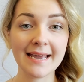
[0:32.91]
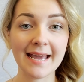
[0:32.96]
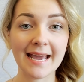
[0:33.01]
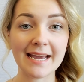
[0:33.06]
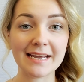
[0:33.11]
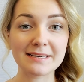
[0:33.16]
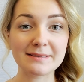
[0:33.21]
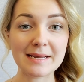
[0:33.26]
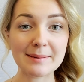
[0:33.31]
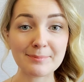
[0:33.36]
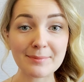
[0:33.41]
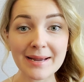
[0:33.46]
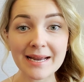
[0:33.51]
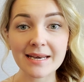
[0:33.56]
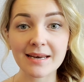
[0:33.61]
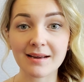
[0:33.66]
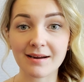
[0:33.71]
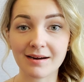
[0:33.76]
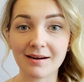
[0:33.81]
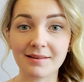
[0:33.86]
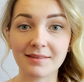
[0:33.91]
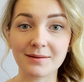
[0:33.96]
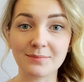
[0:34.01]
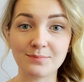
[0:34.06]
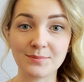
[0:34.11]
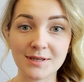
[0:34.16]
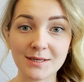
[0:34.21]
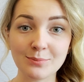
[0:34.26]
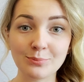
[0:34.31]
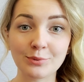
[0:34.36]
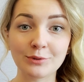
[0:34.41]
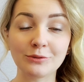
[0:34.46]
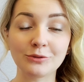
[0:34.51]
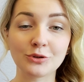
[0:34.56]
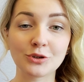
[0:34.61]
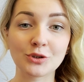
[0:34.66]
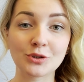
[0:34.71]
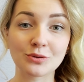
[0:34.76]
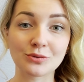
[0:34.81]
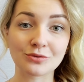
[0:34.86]
and many other people
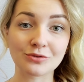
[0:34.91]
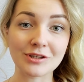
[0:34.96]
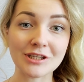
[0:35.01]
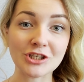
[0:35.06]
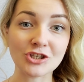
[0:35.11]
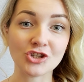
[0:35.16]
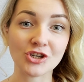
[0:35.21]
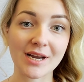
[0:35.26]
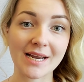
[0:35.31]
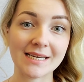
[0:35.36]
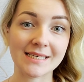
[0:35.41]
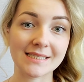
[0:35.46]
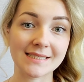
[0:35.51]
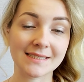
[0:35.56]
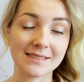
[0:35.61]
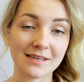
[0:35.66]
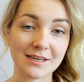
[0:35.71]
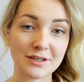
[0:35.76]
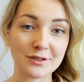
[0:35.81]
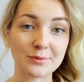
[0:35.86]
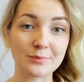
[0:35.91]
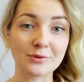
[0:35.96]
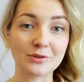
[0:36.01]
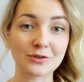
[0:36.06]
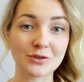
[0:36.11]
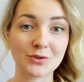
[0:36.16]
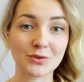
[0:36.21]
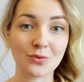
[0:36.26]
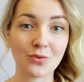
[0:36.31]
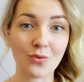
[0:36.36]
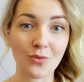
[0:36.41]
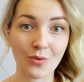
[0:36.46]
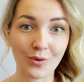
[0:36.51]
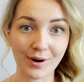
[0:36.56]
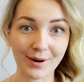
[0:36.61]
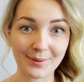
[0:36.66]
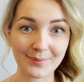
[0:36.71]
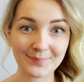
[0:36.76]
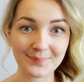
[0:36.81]
to reach a desirable score.